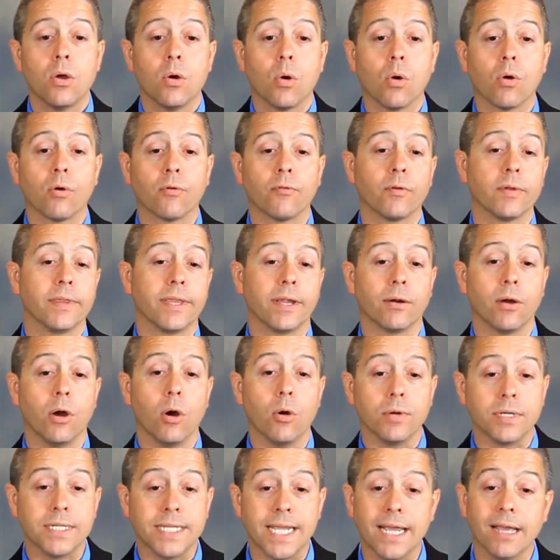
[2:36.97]
or for their
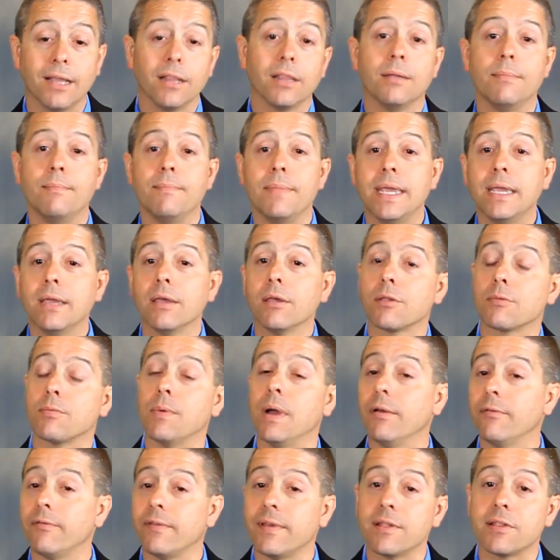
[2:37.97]
hotel and meals
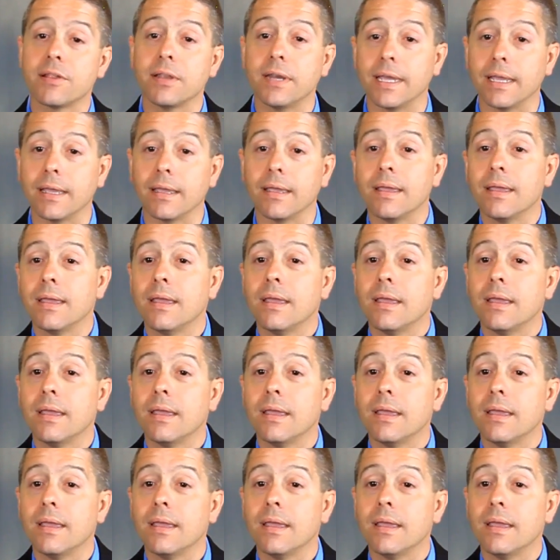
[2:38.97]
while visiting.